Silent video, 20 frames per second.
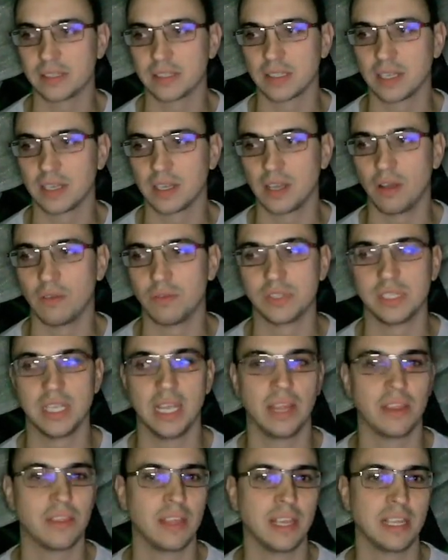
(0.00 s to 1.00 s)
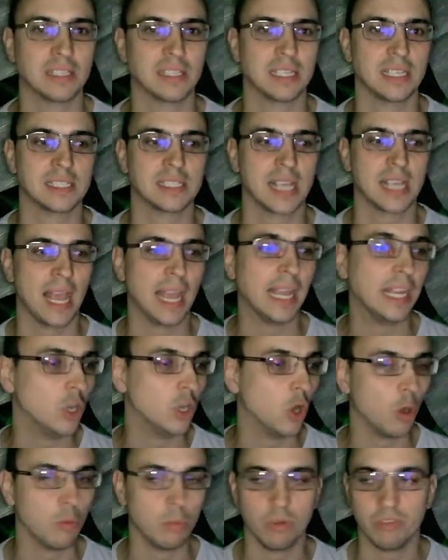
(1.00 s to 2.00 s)
obviously it thinks it's a
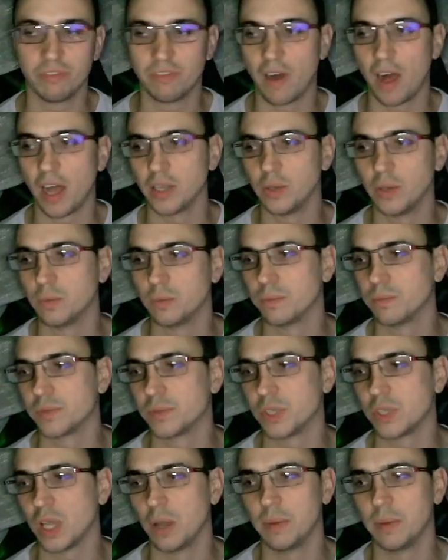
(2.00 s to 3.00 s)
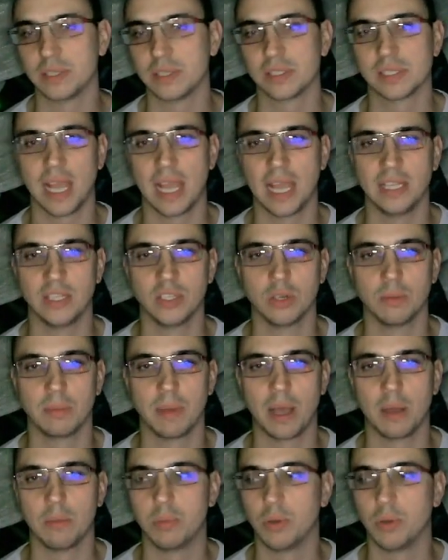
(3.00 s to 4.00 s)
normal file, so it's ended up
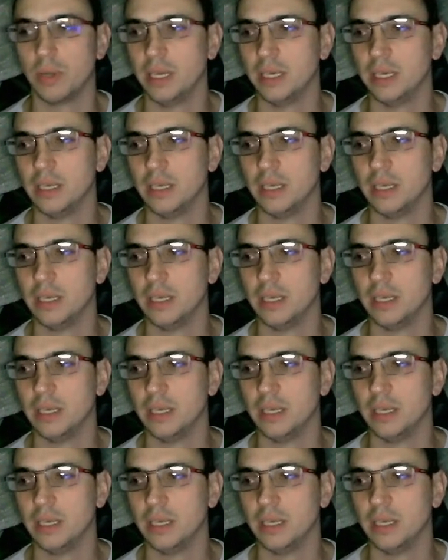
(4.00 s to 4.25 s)
outputting